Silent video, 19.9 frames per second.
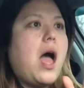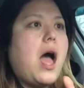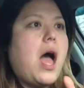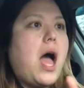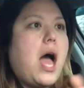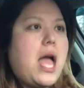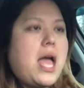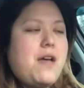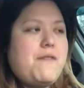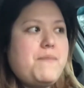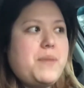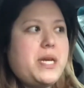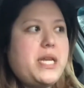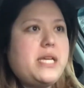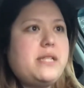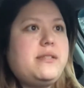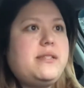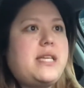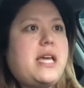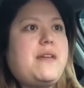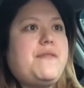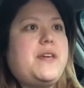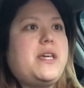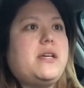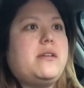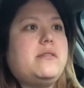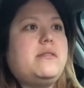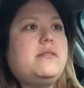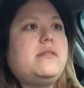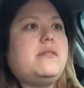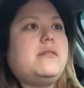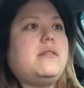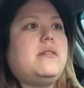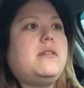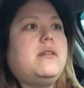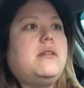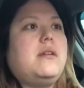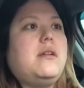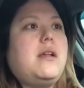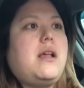I have money in savings.
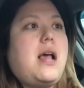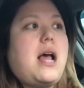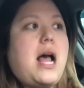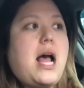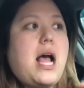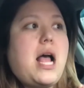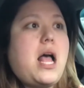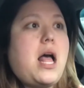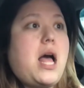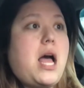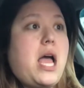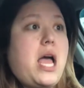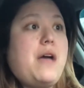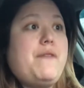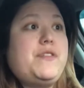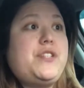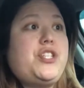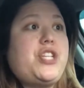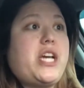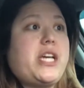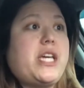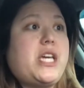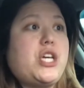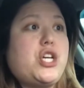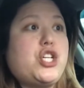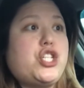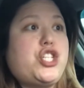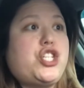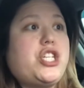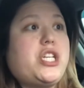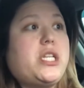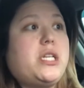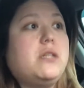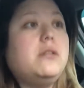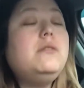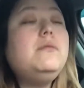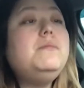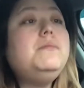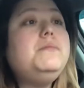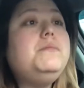I have a checking
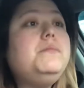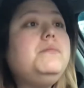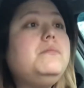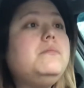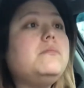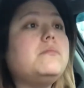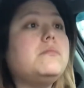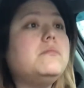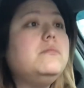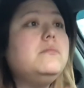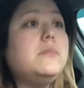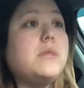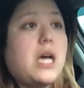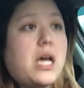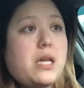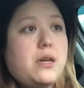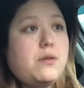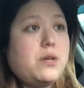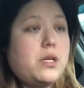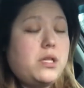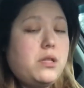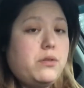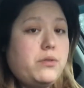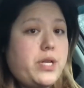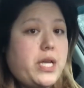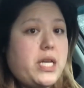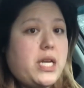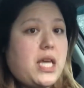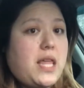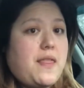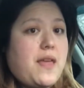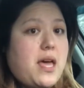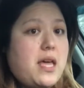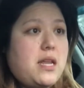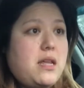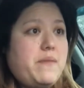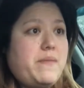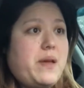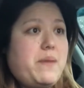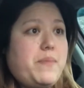cushion. I don't include any of that
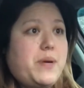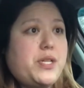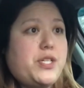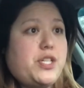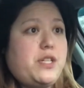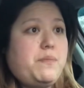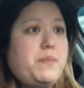in my budget